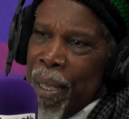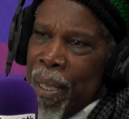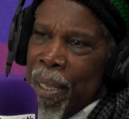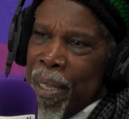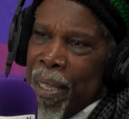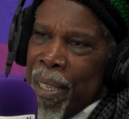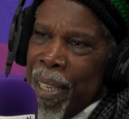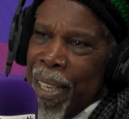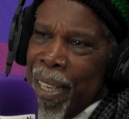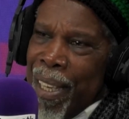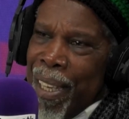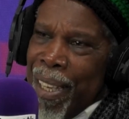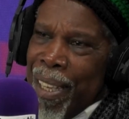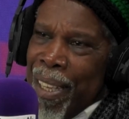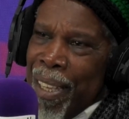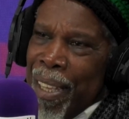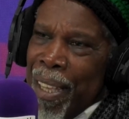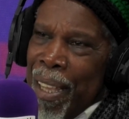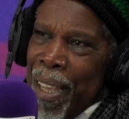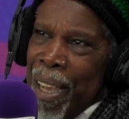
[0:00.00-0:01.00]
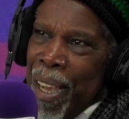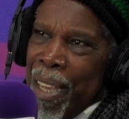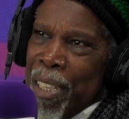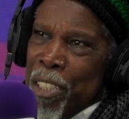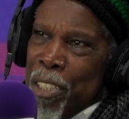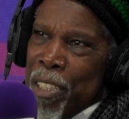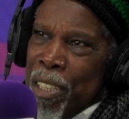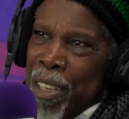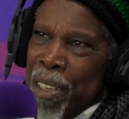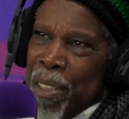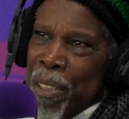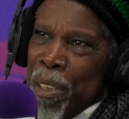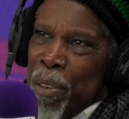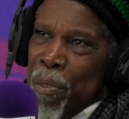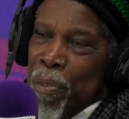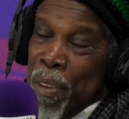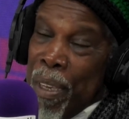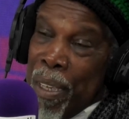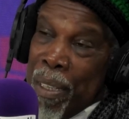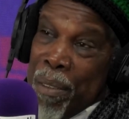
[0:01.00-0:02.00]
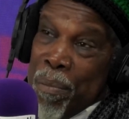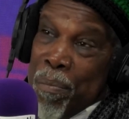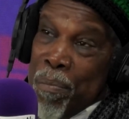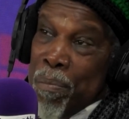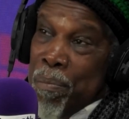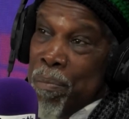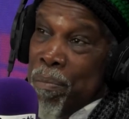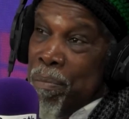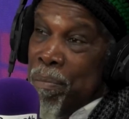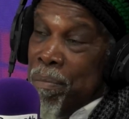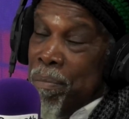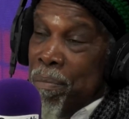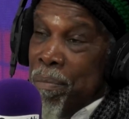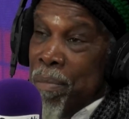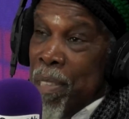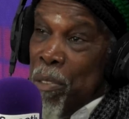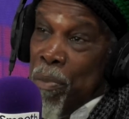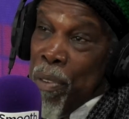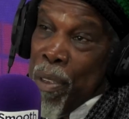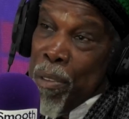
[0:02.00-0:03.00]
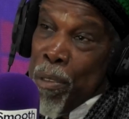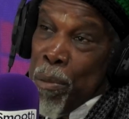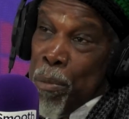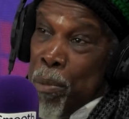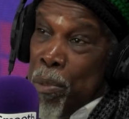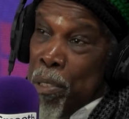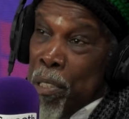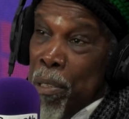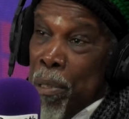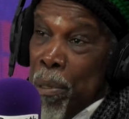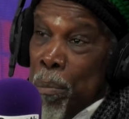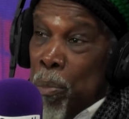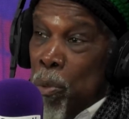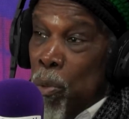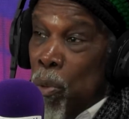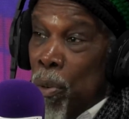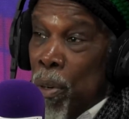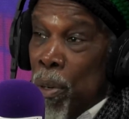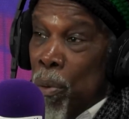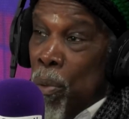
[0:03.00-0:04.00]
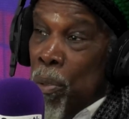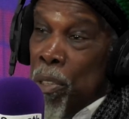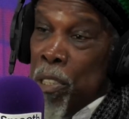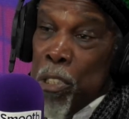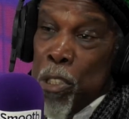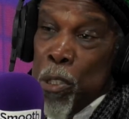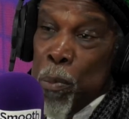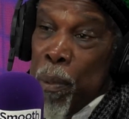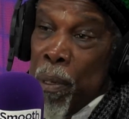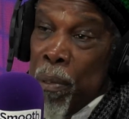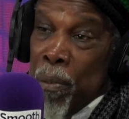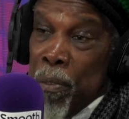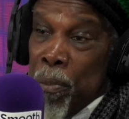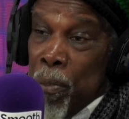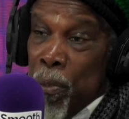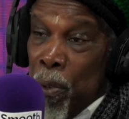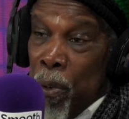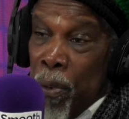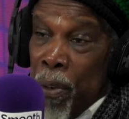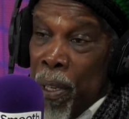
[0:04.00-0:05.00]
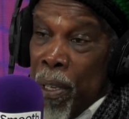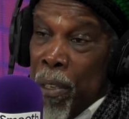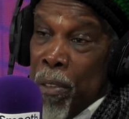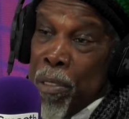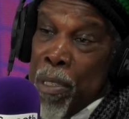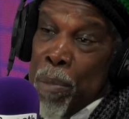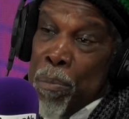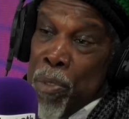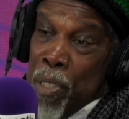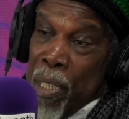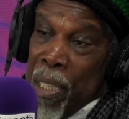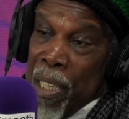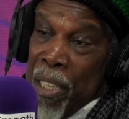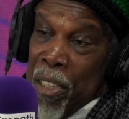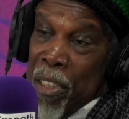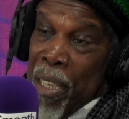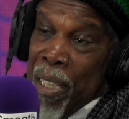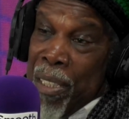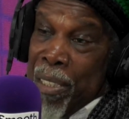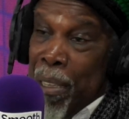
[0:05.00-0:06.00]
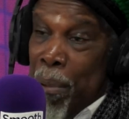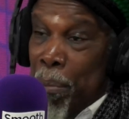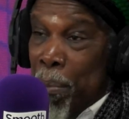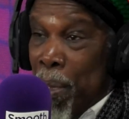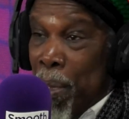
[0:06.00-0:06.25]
Yeah. I start. In fact, as far as I'm concerned, I'm touring. All this is part of touring because I'm setting things up.